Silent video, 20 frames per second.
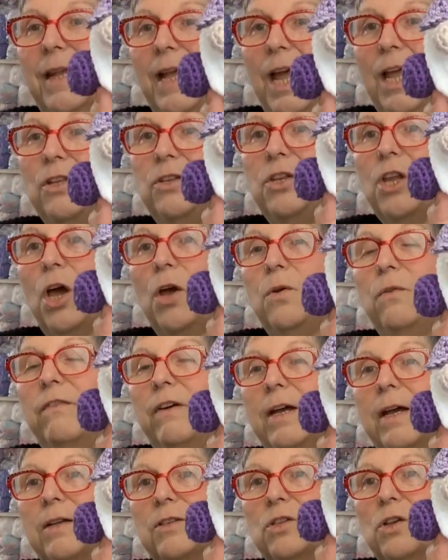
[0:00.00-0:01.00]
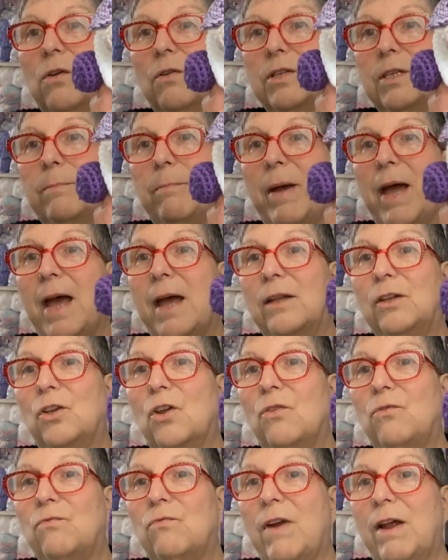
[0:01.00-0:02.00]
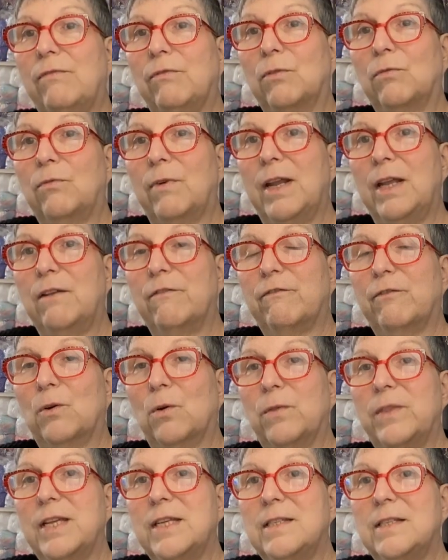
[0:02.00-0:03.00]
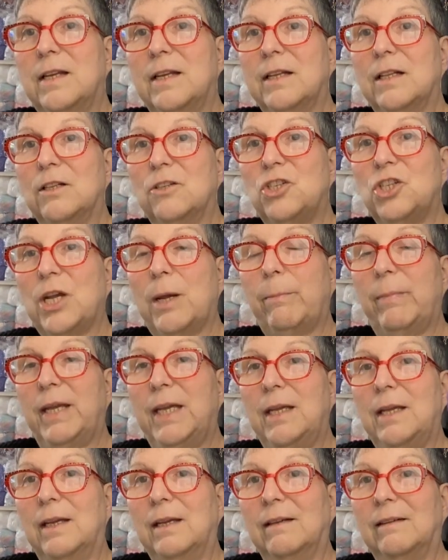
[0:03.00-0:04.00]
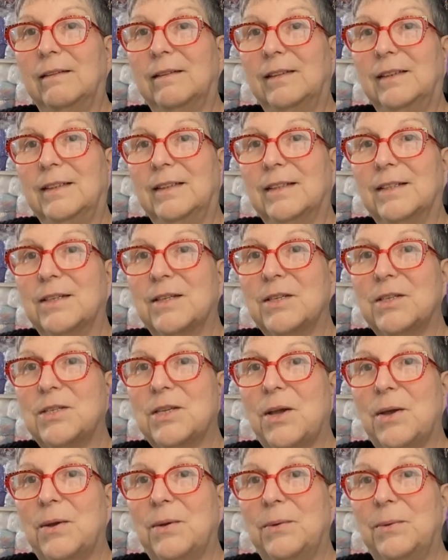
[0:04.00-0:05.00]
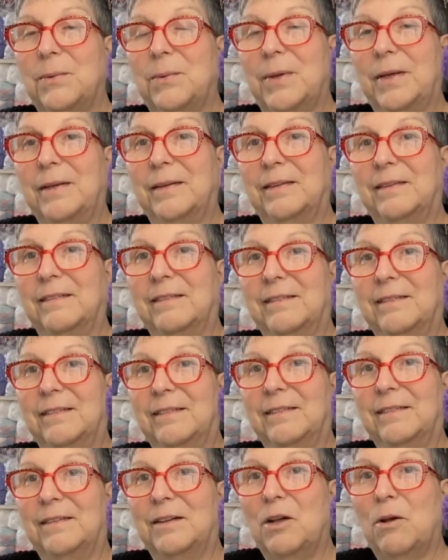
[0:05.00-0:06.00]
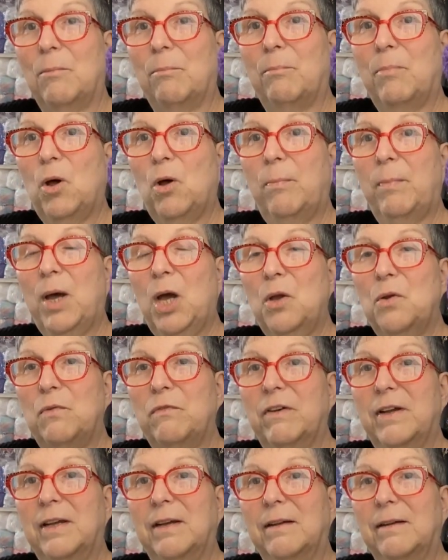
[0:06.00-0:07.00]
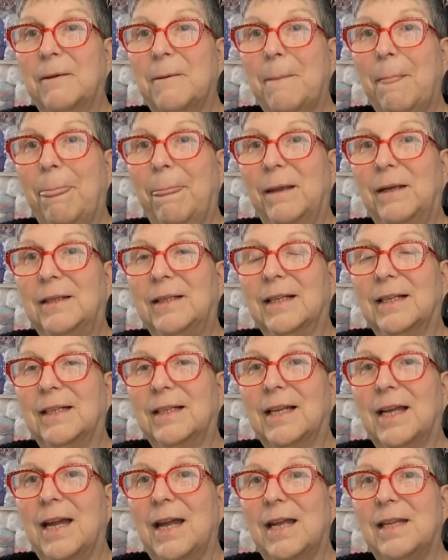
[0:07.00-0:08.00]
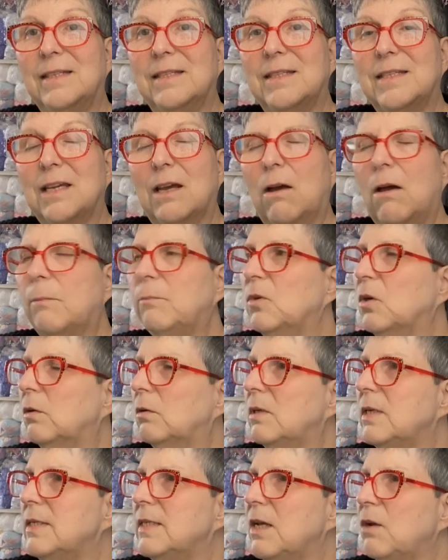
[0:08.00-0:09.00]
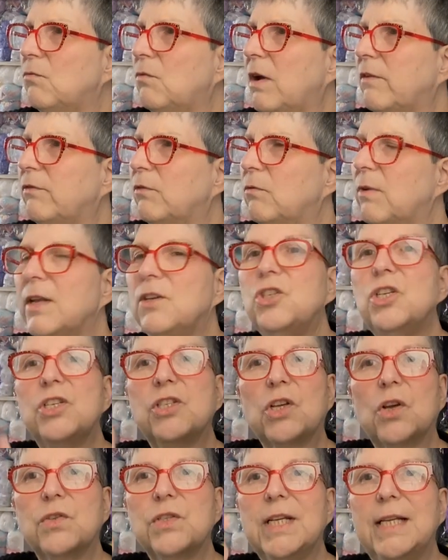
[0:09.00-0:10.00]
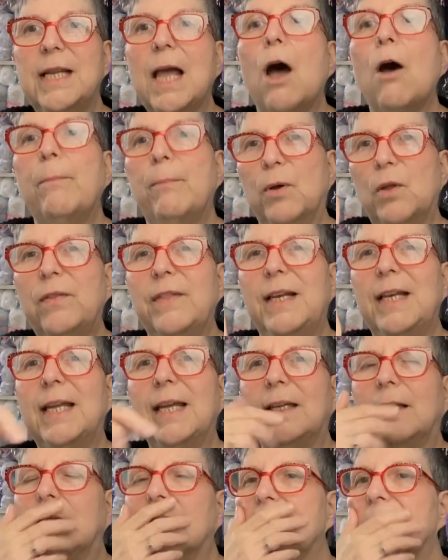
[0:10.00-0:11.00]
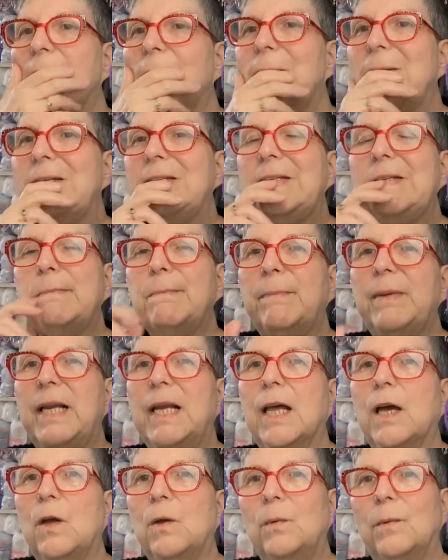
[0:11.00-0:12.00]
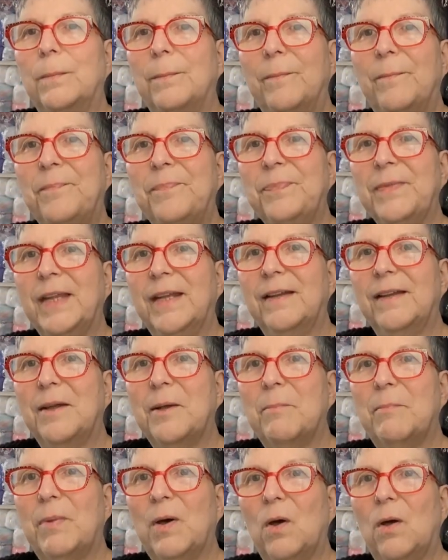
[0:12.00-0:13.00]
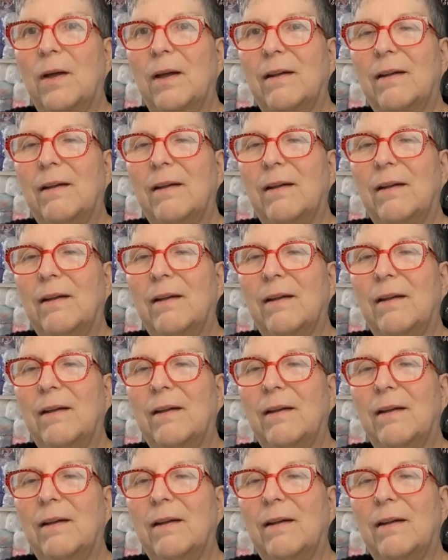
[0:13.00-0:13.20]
And Nova has got a pattern on Ravelry for this little chappy. So pop over and is it Ravelry? She's got a, I'll put the link below. But